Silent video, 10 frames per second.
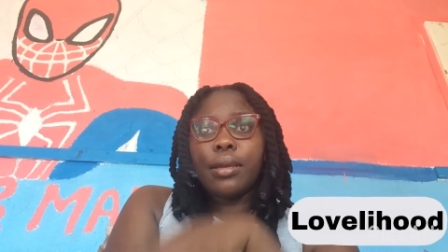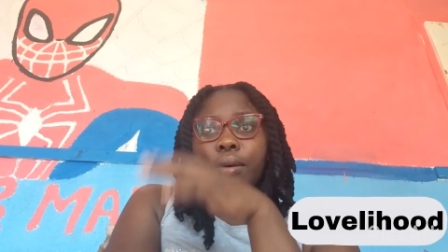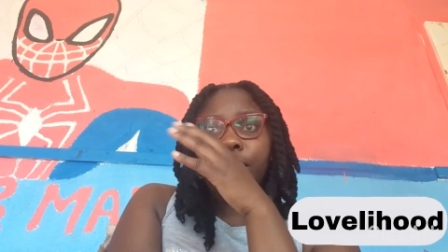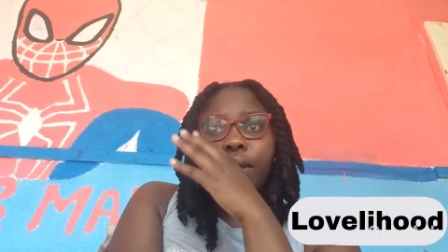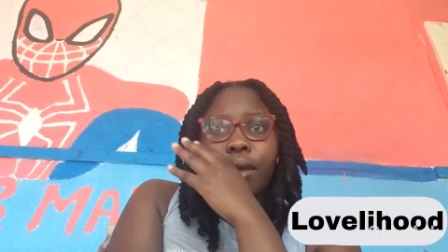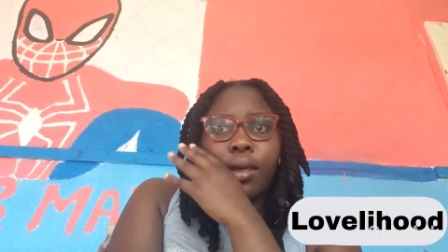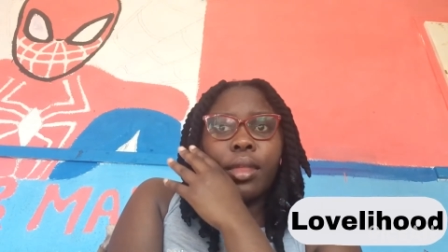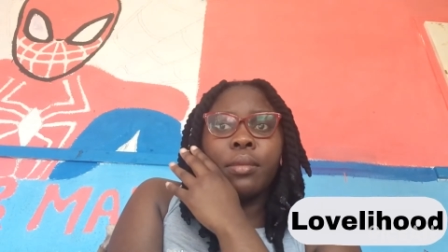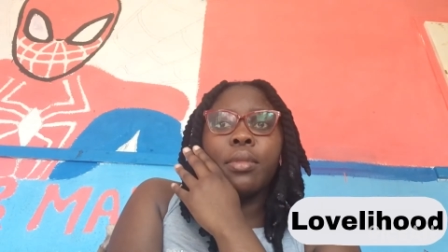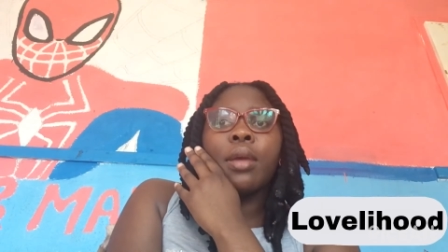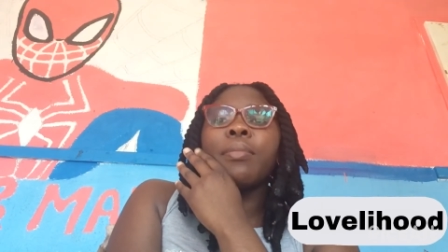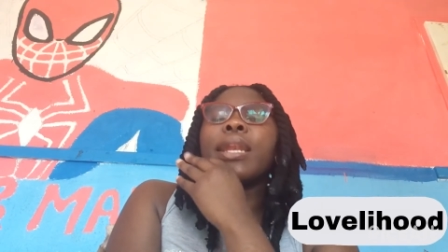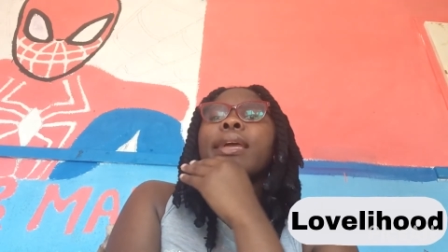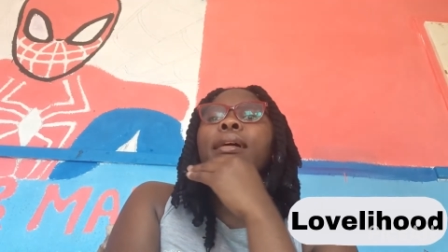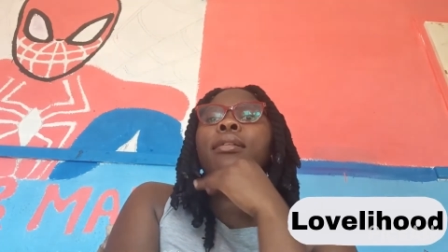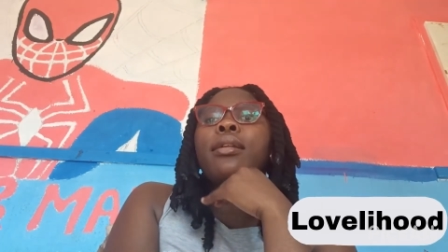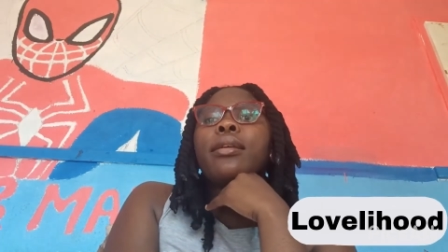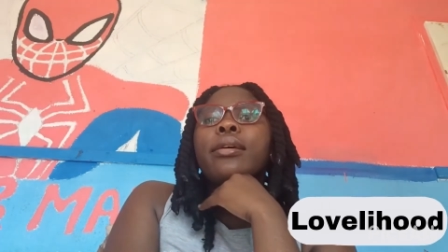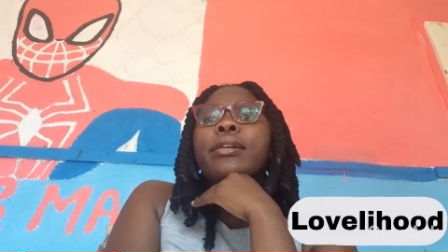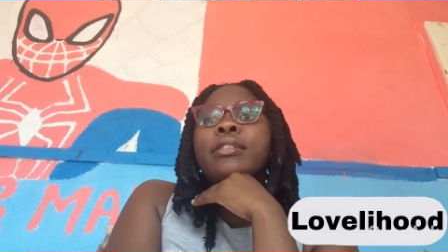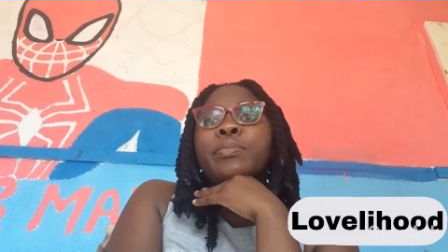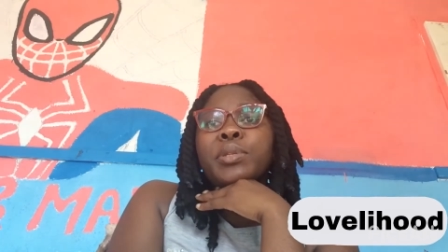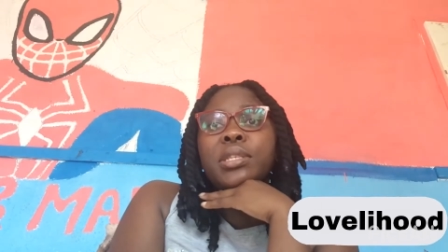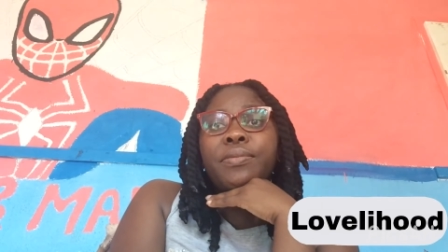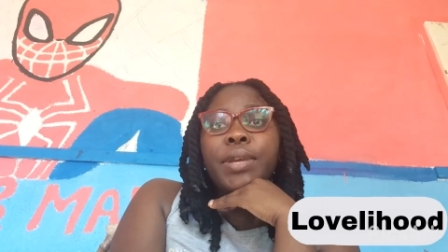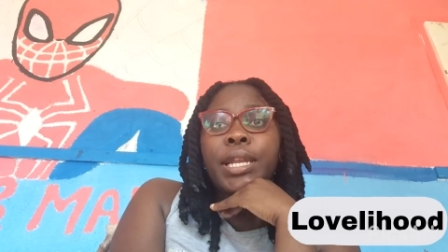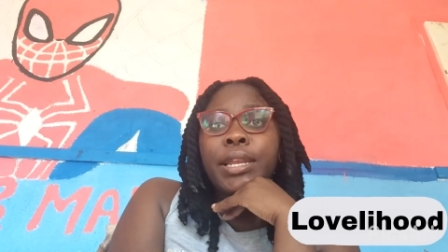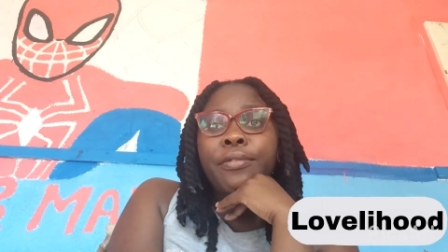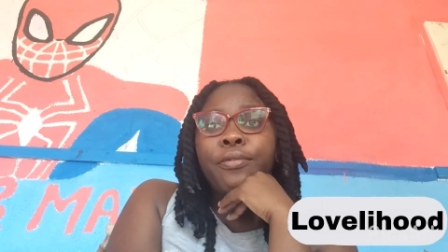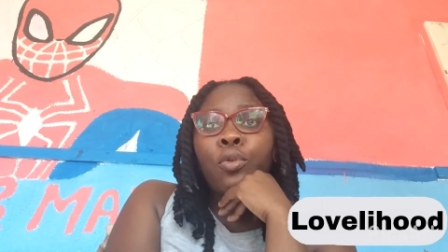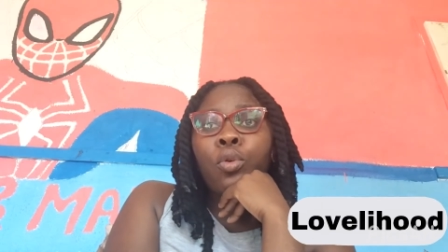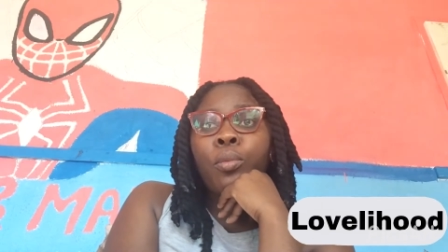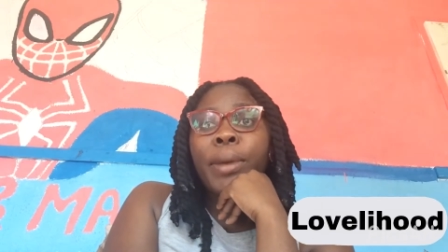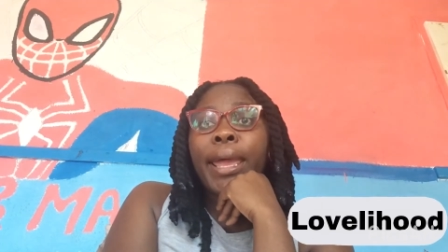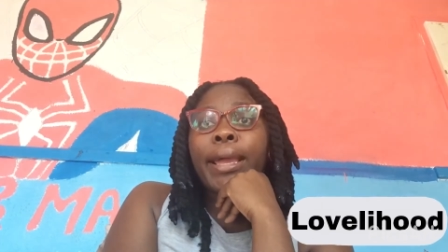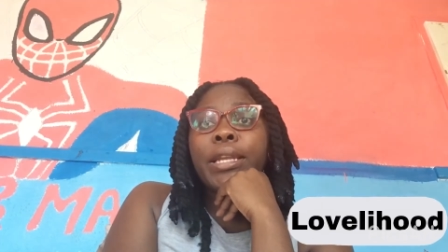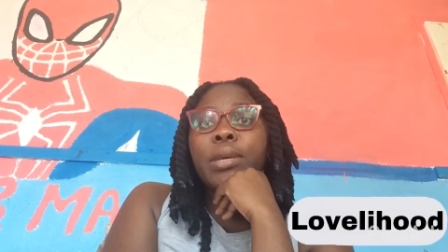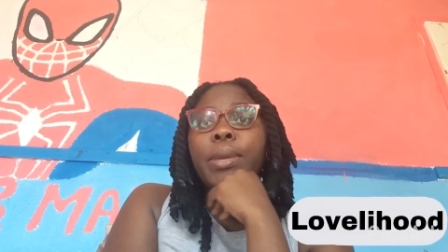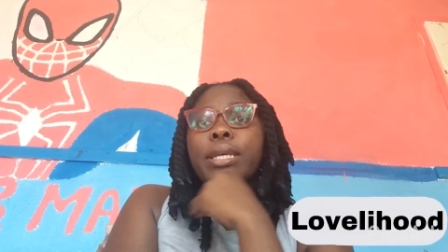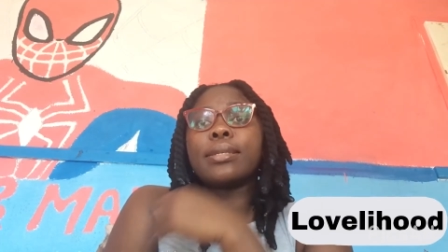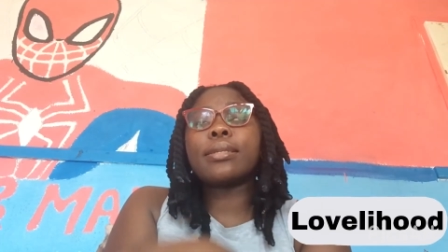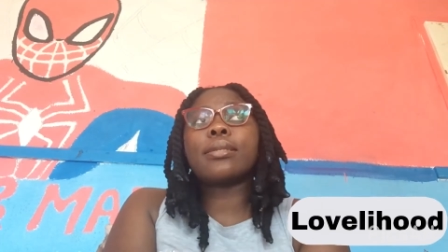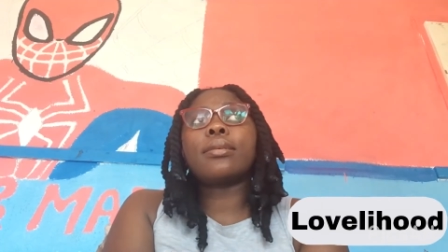Okay, and that monthly calendar is specifically for my academics.